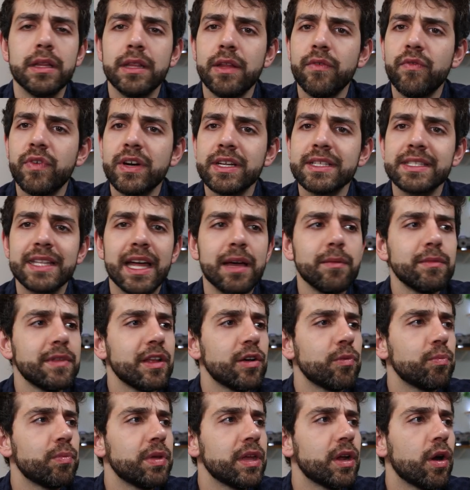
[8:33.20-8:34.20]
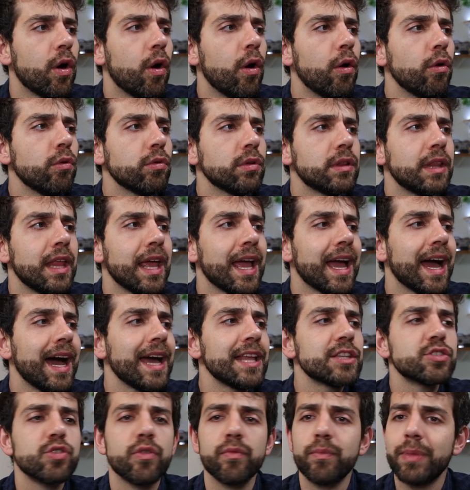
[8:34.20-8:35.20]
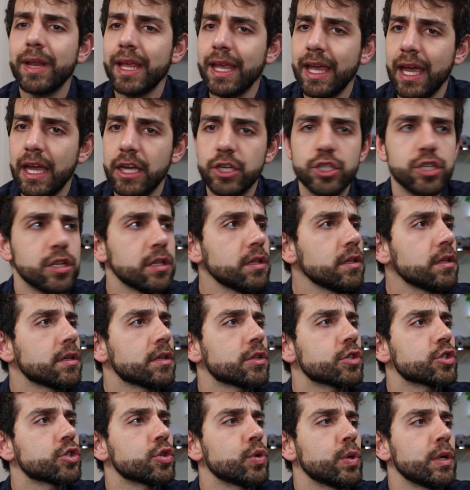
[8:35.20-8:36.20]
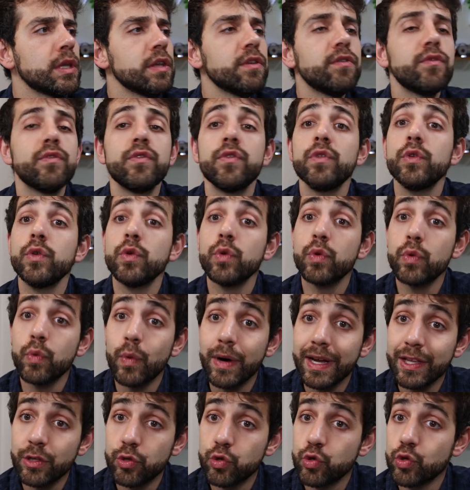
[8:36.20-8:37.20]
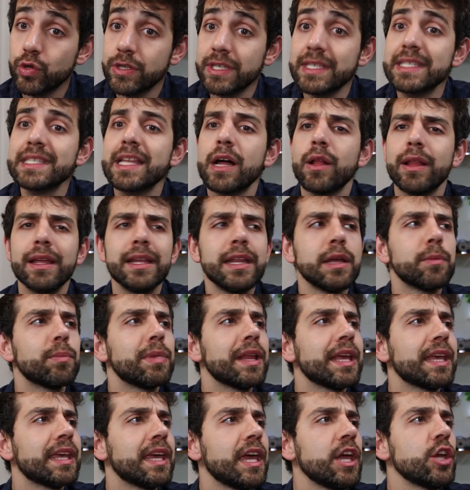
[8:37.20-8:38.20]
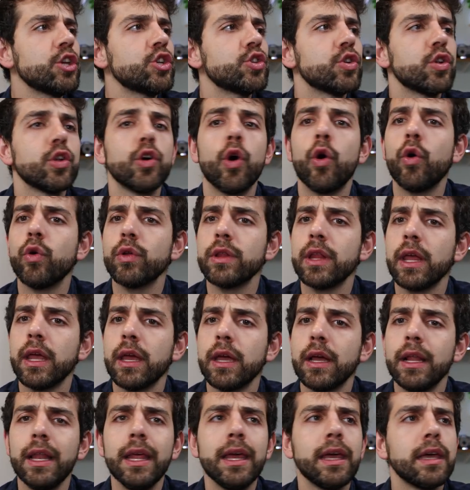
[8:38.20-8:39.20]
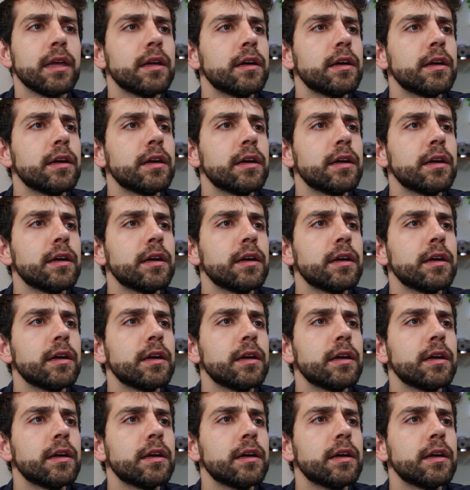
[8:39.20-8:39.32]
The first time they appear all the kinds of application. So if you want to install any application, only click